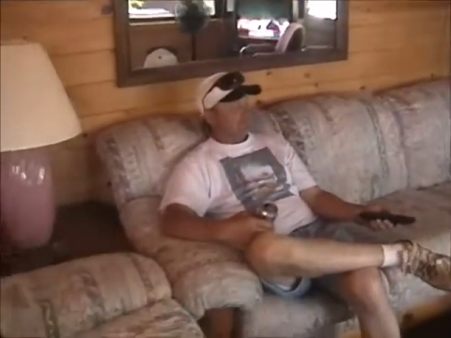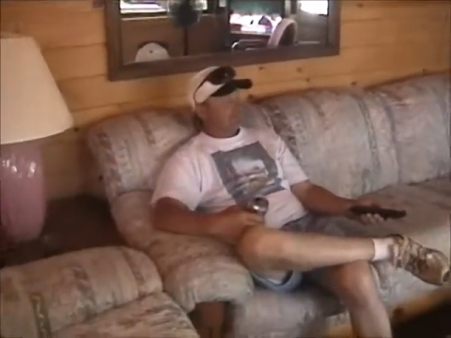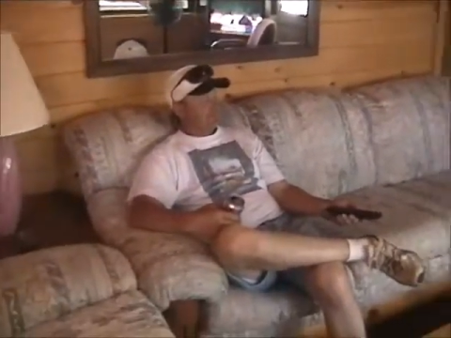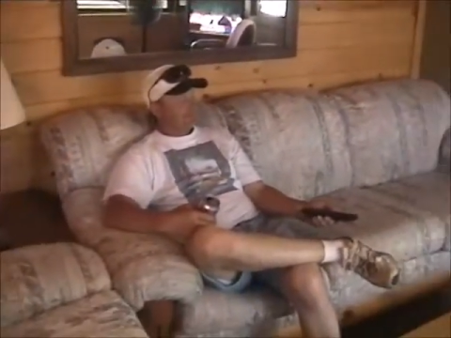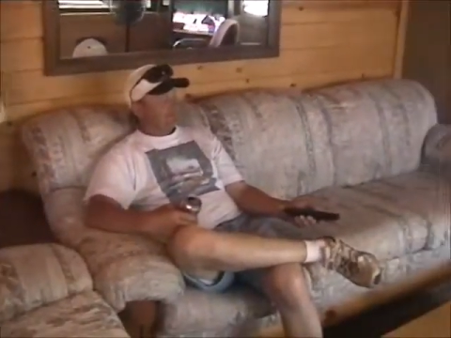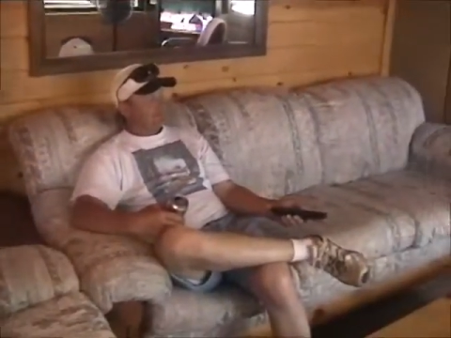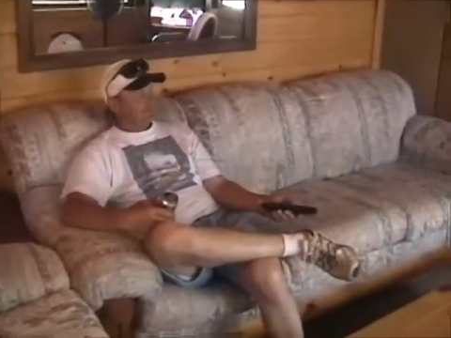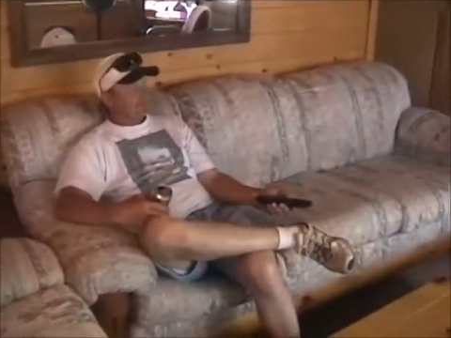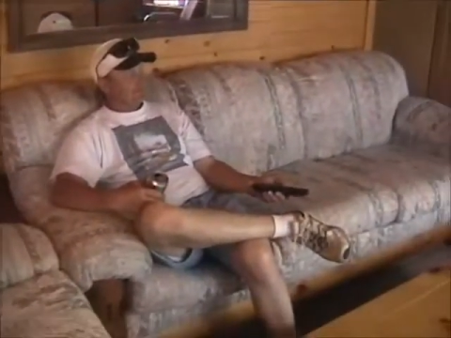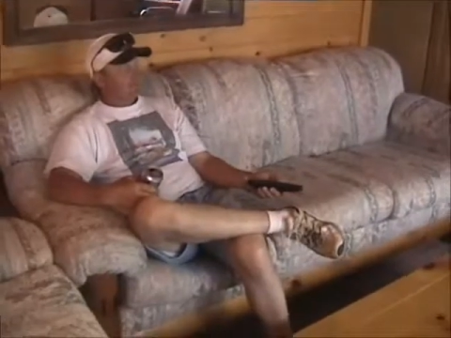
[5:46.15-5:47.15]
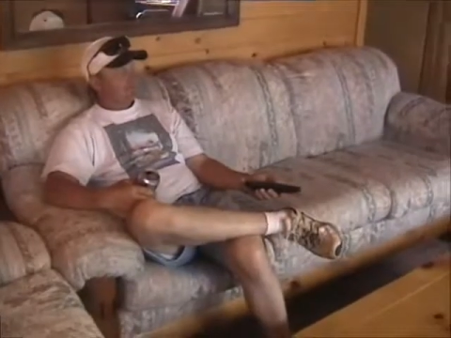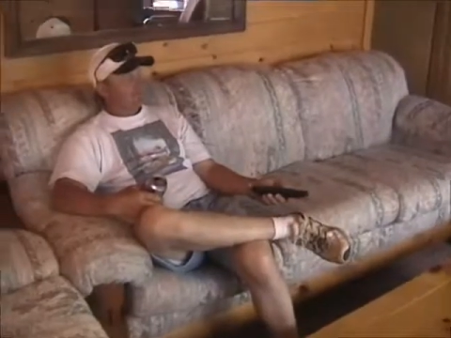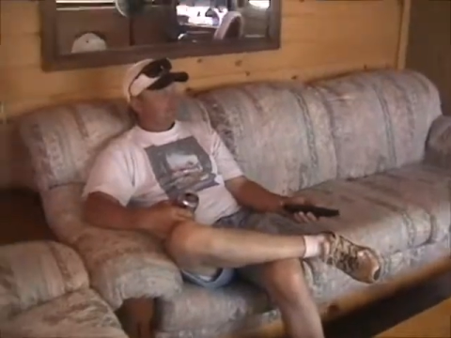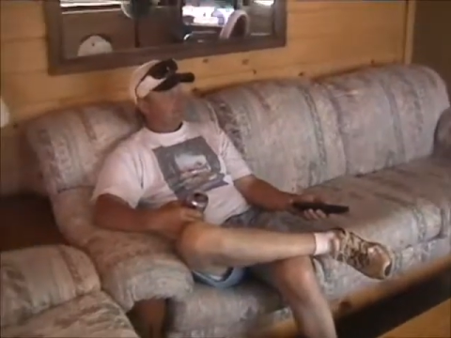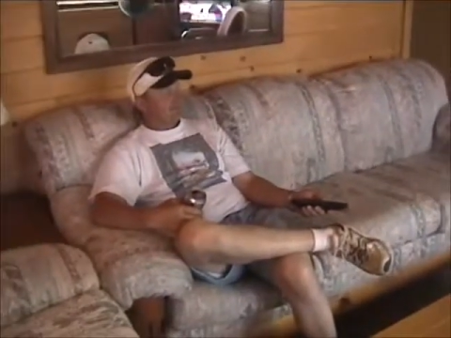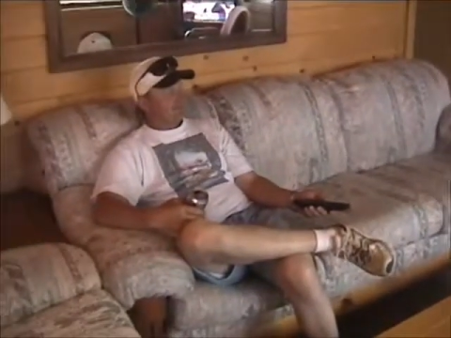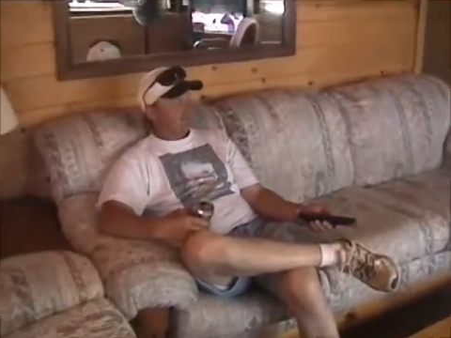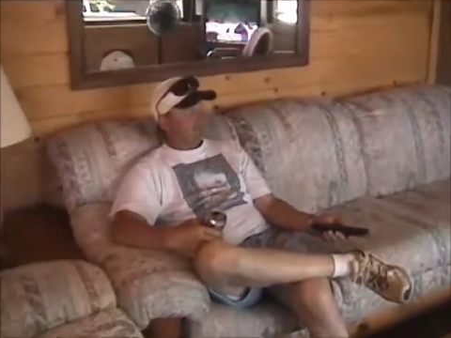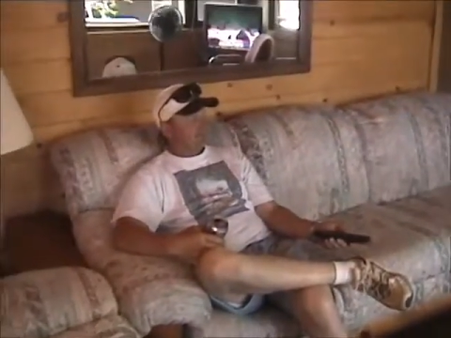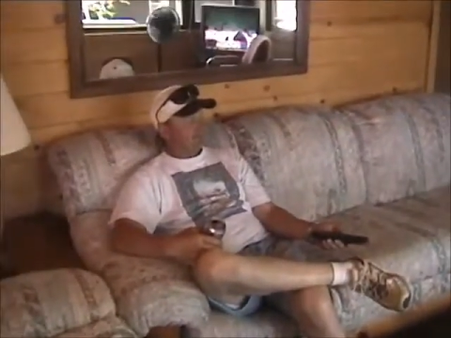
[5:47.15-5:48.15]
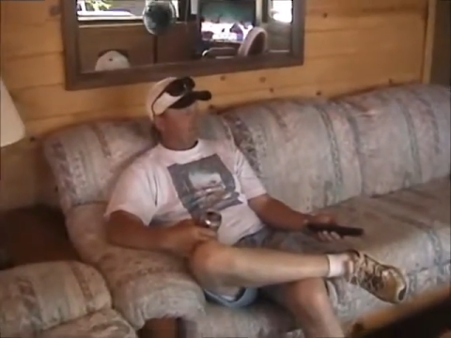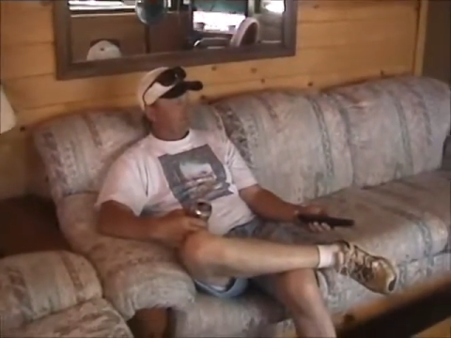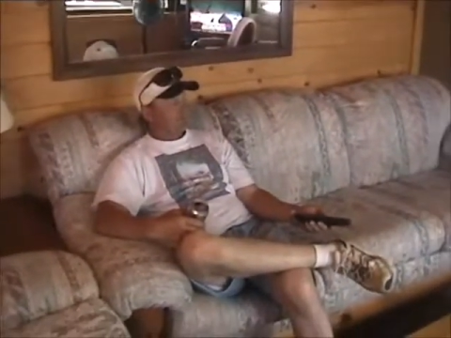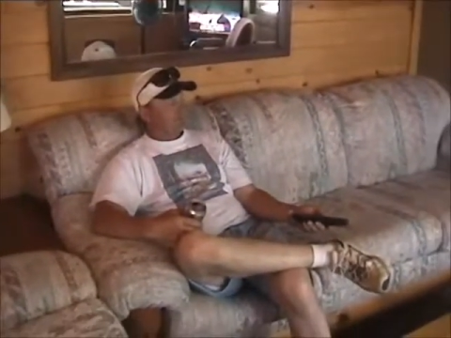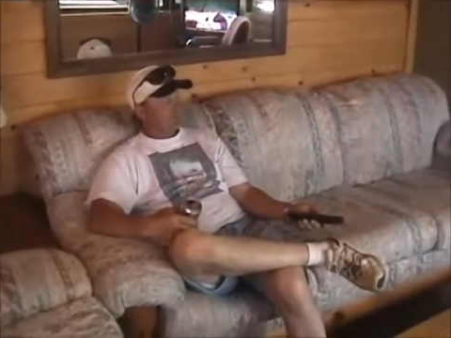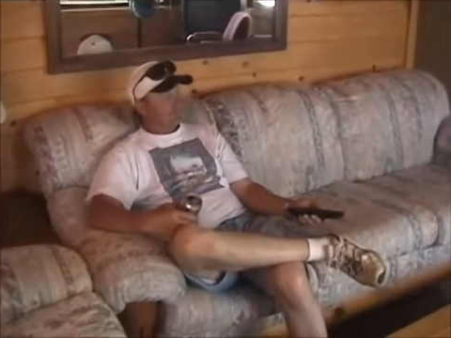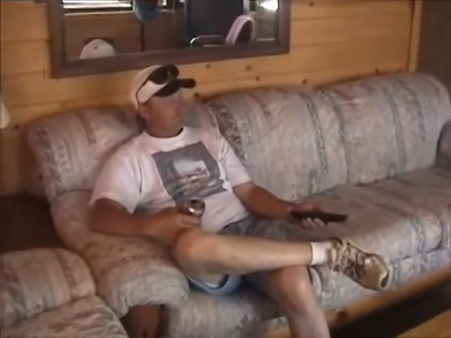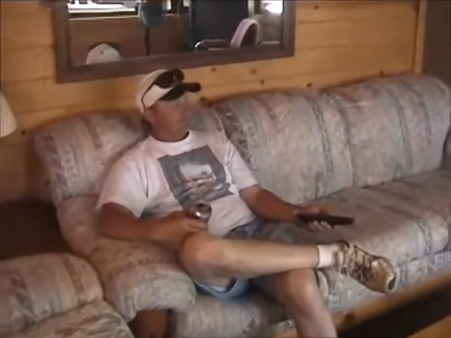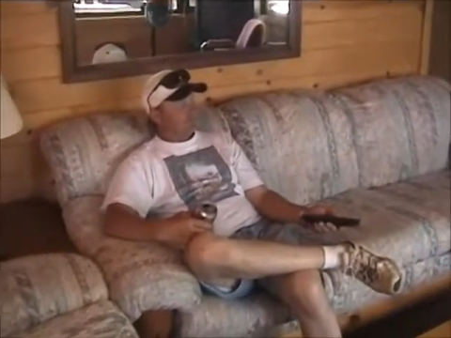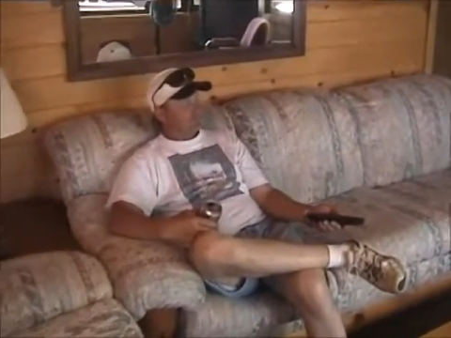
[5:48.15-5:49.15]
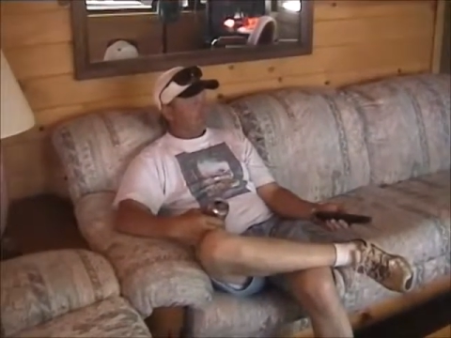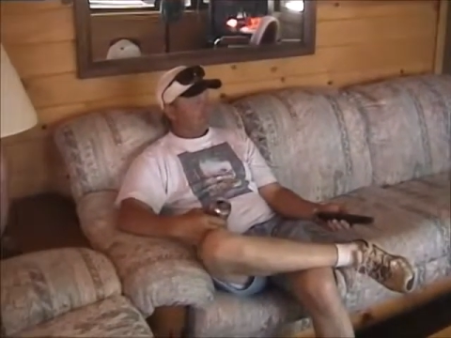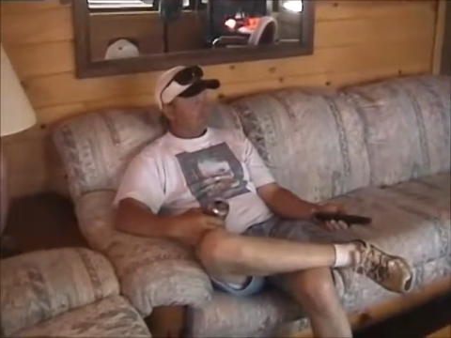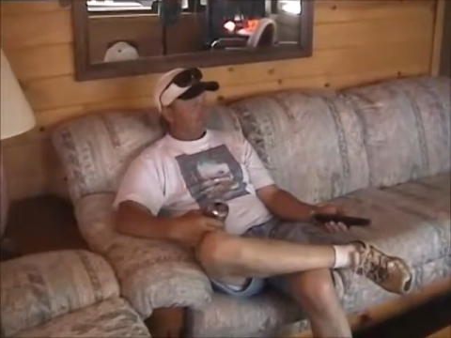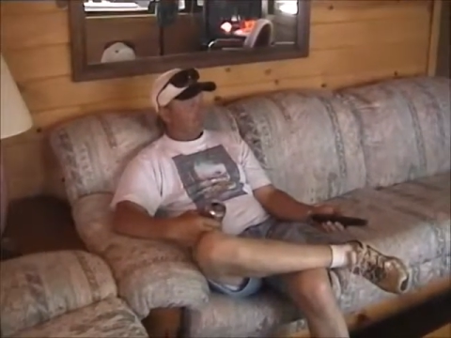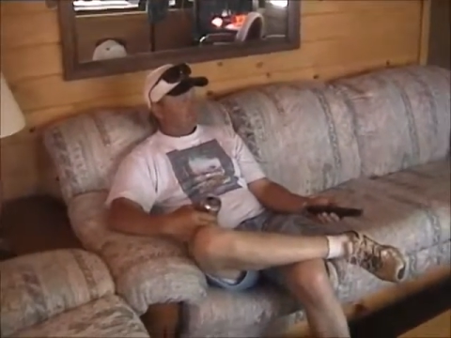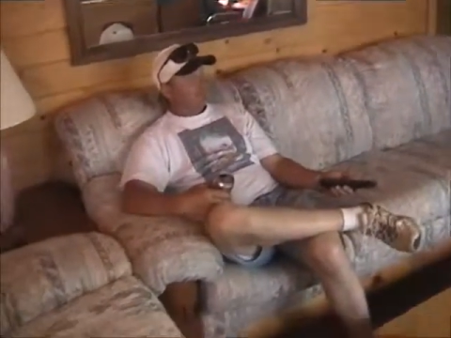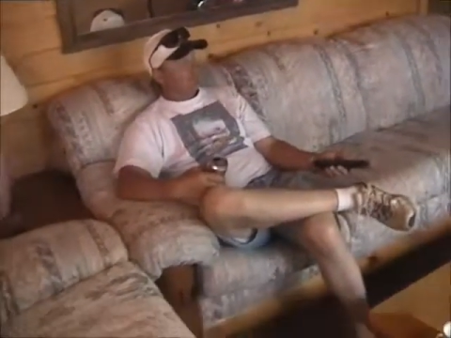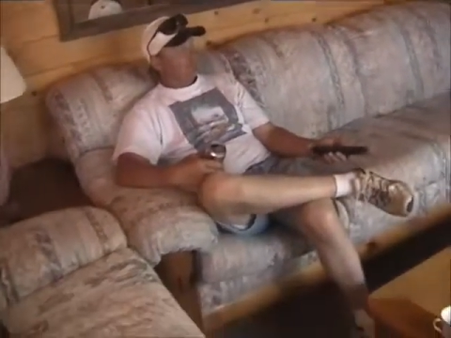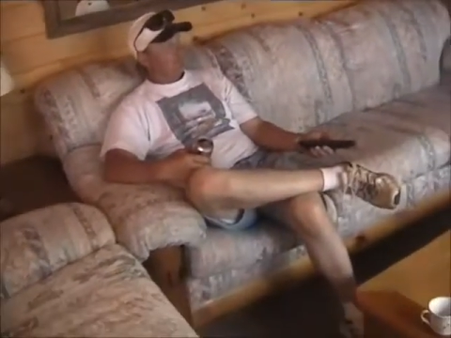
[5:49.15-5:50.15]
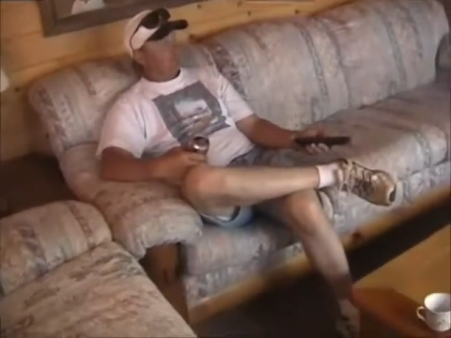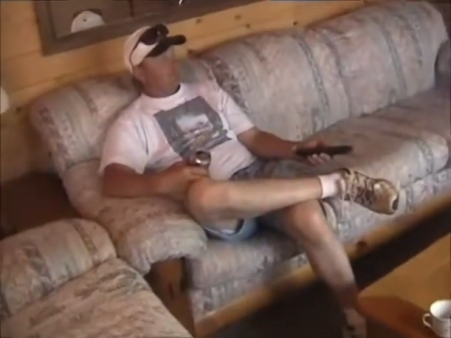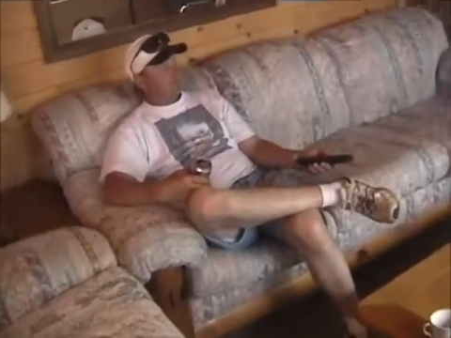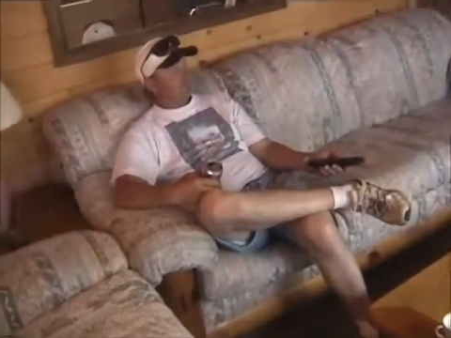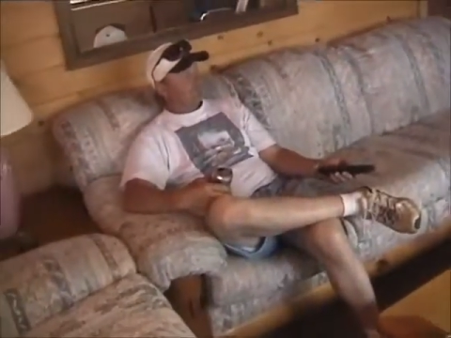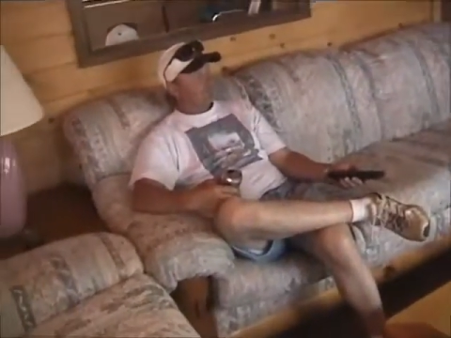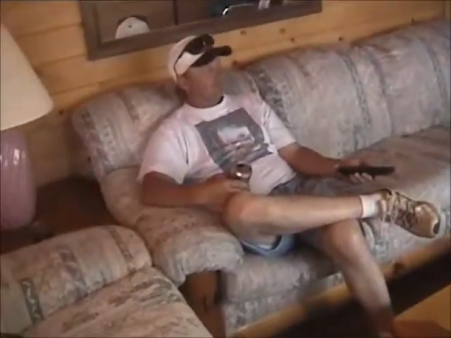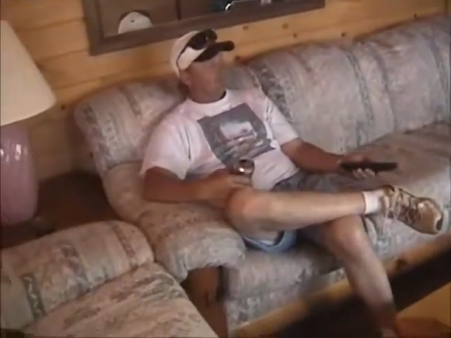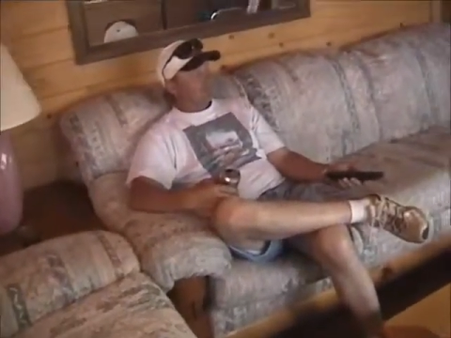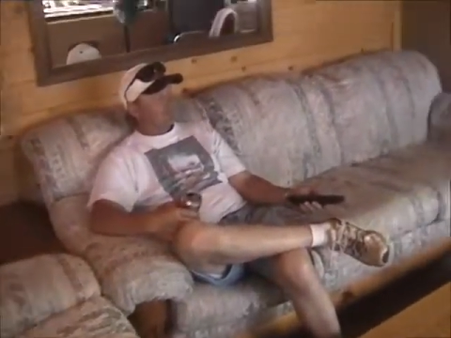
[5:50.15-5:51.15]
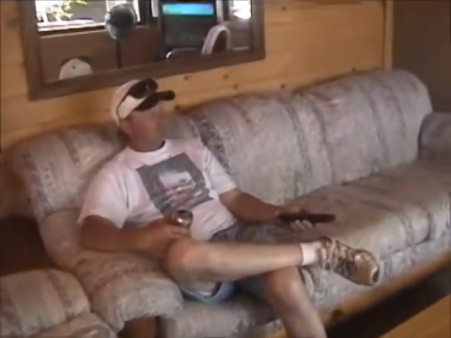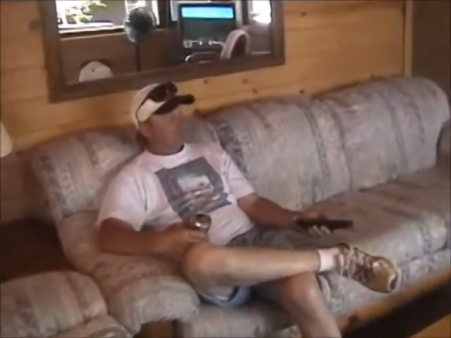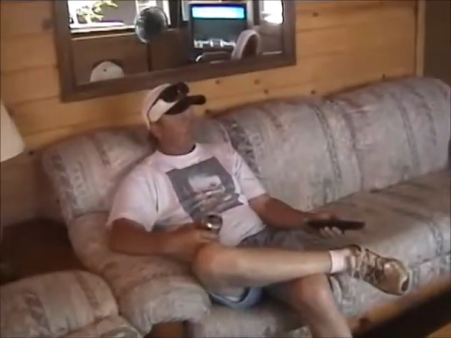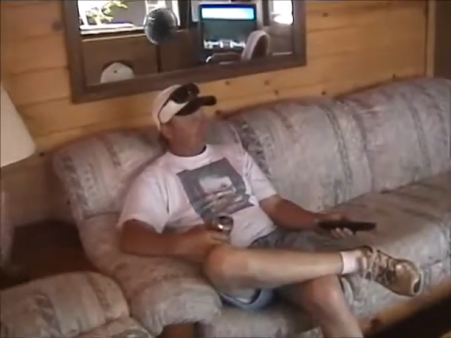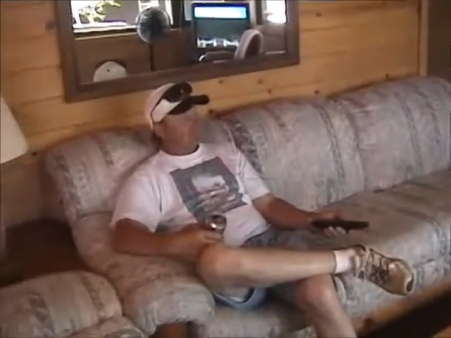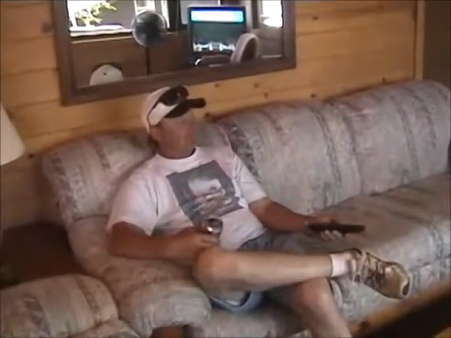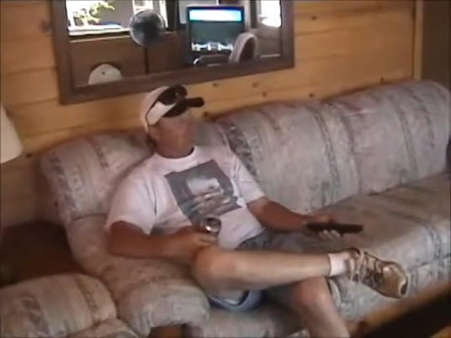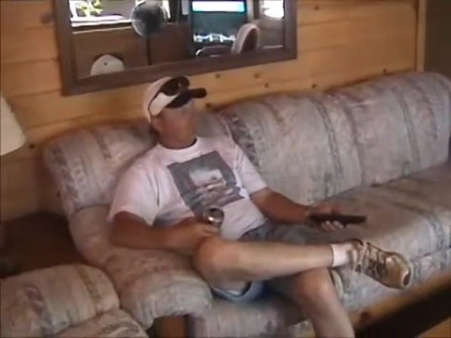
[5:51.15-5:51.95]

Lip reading: [unreadable: no face in view]